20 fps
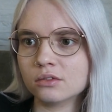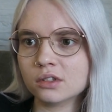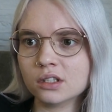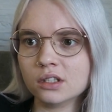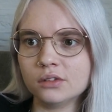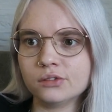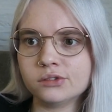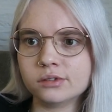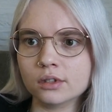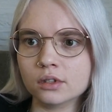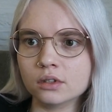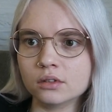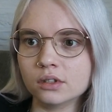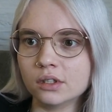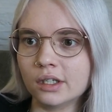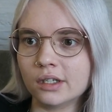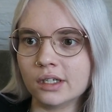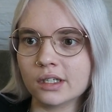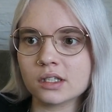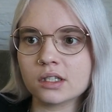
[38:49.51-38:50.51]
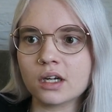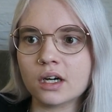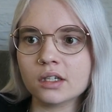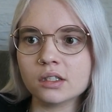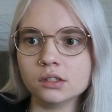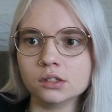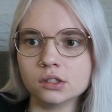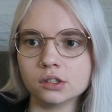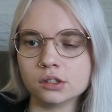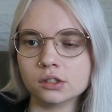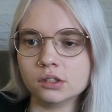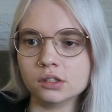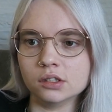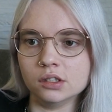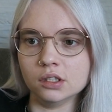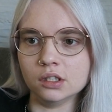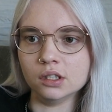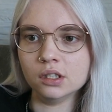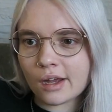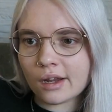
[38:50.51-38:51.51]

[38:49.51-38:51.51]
really follow their entire journey.